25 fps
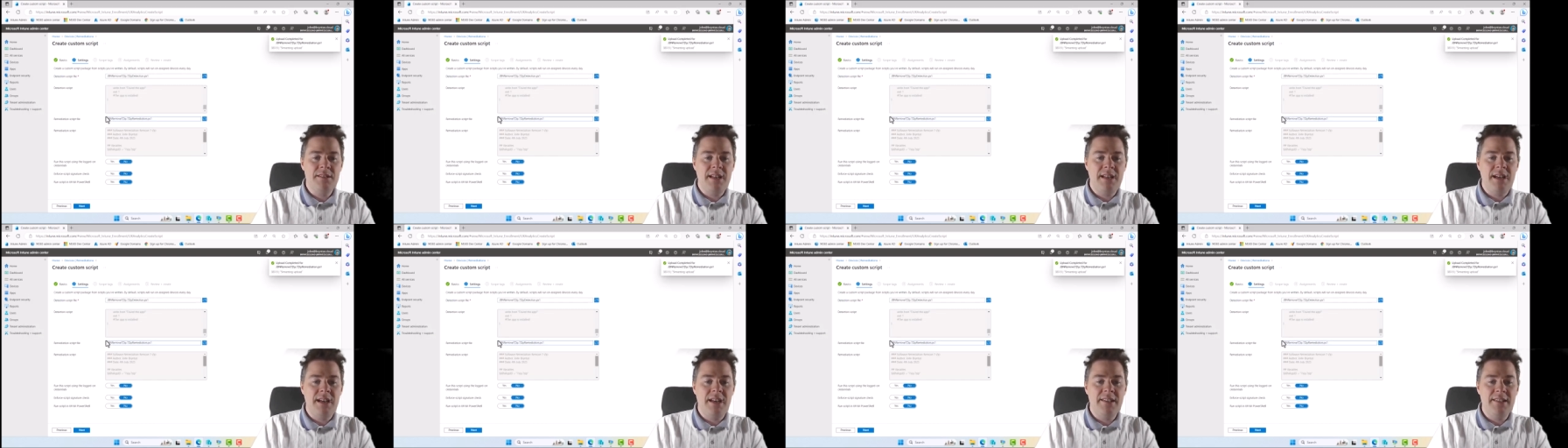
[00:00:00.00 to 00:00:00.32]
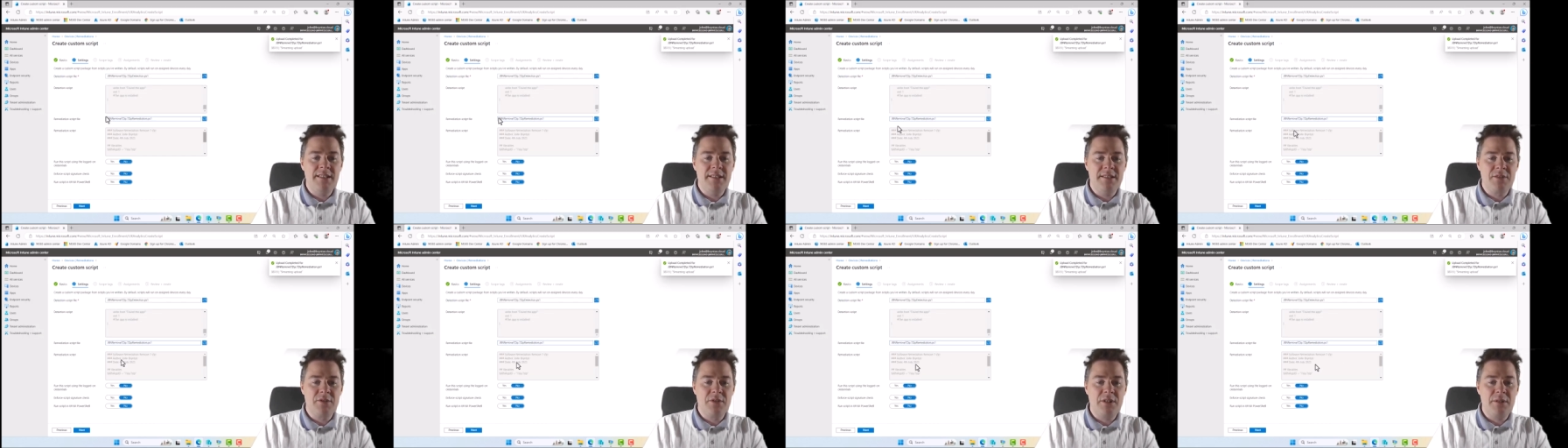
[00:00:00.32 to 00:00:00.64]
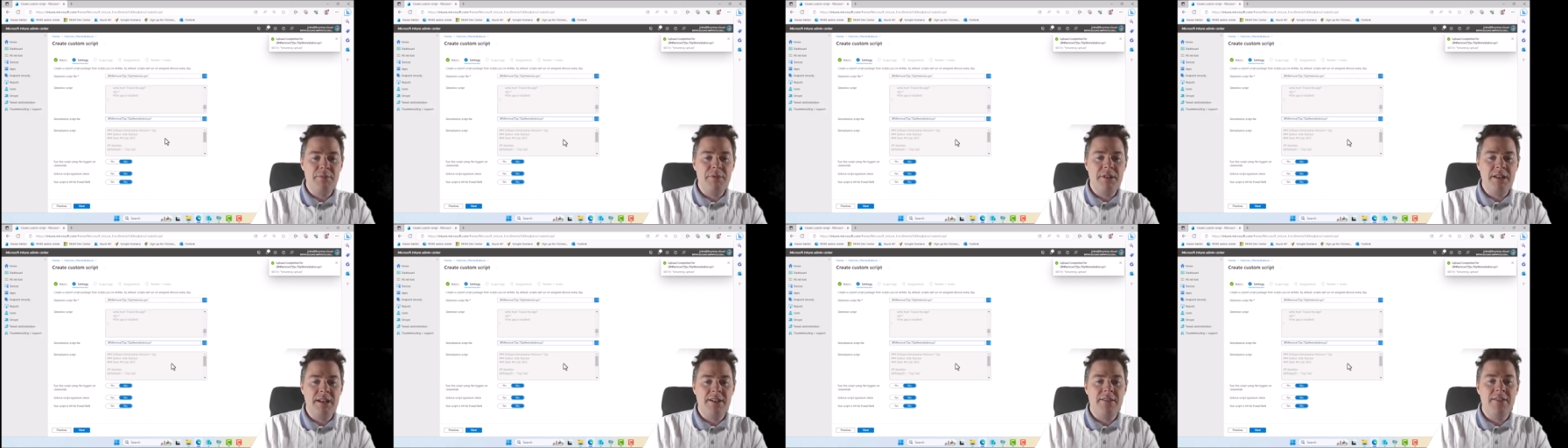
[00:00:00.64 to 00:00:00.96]
the other
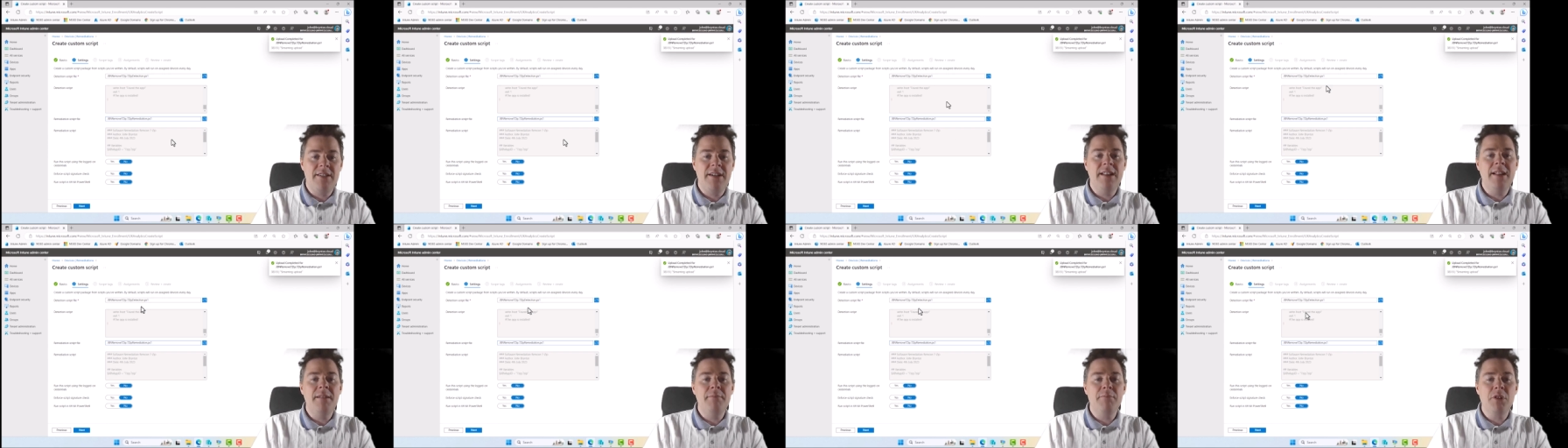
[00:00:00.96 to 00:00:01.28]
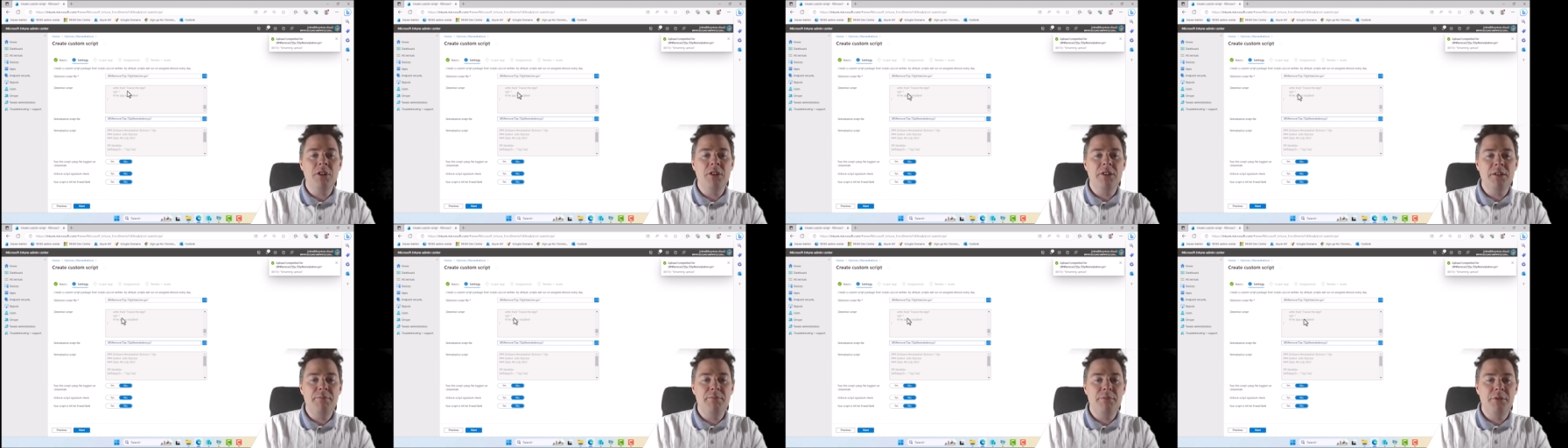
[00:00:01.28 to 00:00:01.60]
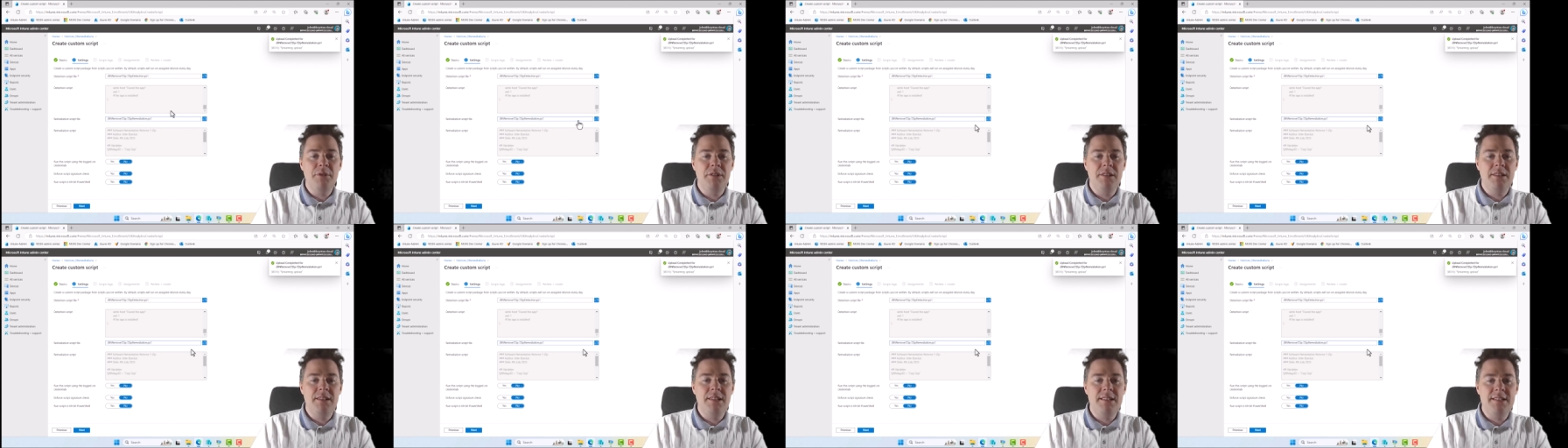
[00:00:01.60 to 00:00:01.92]
script here, and I'm going to
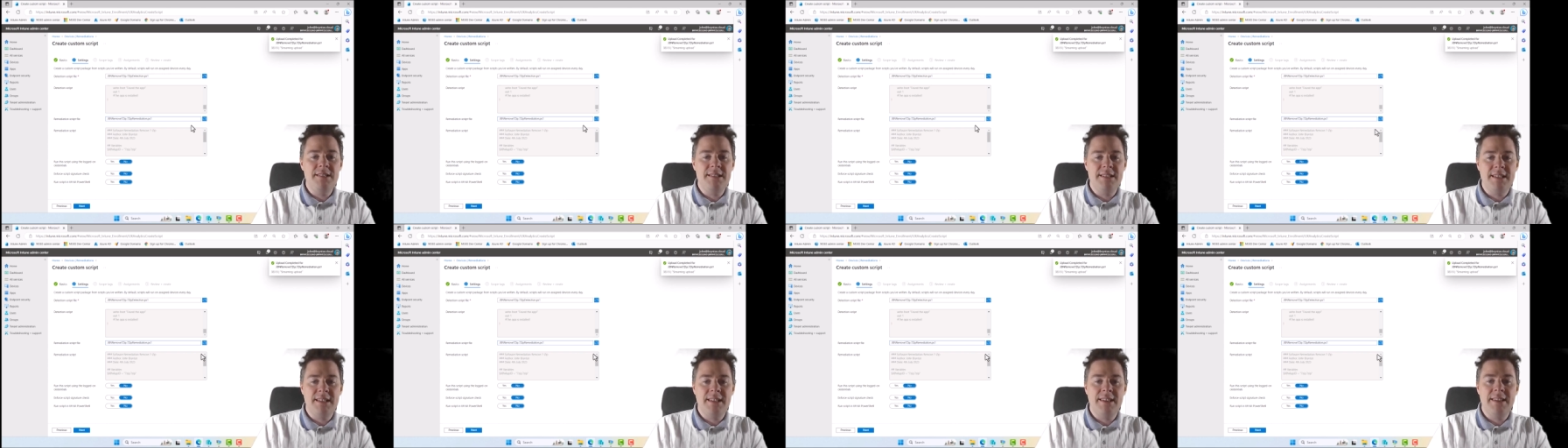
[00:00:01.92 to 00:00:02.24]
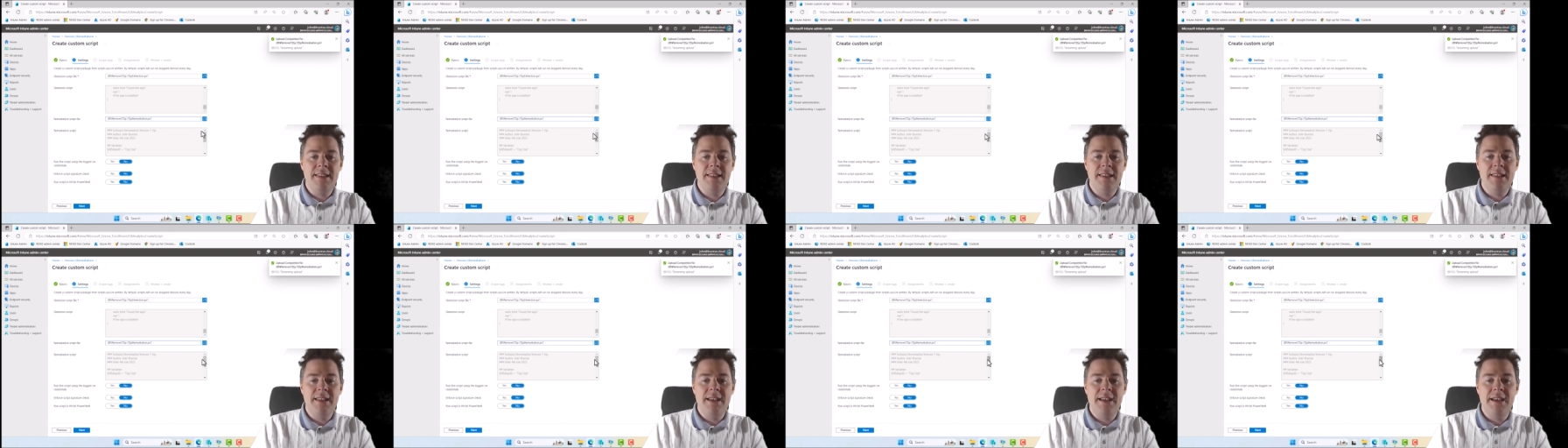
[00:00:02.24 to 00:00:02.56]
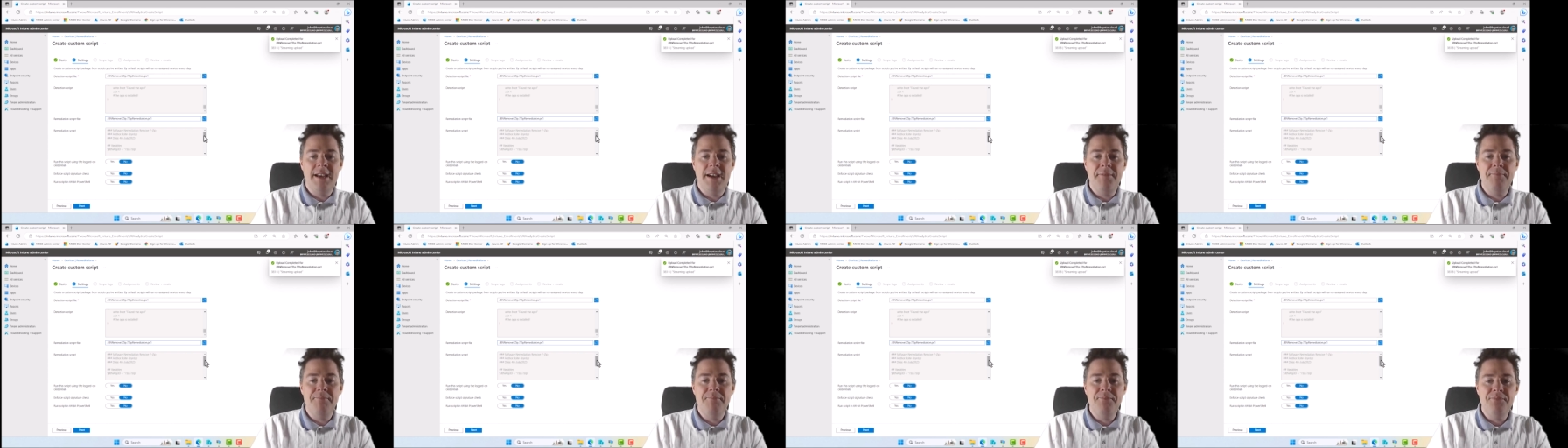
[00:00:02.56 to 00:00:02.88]
put this in
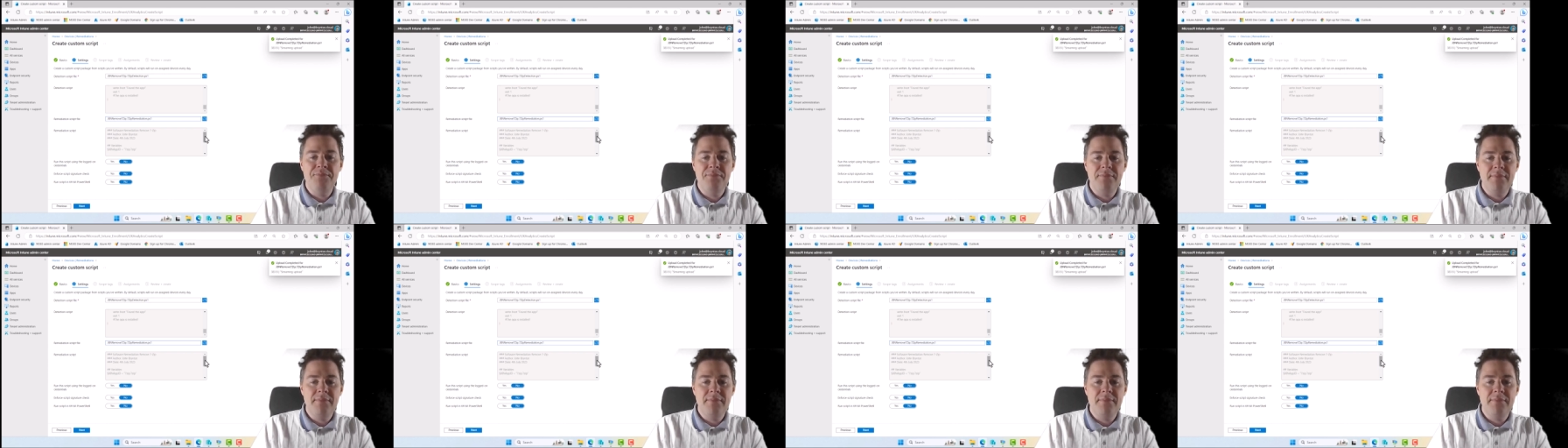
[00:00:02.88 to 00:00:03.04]
the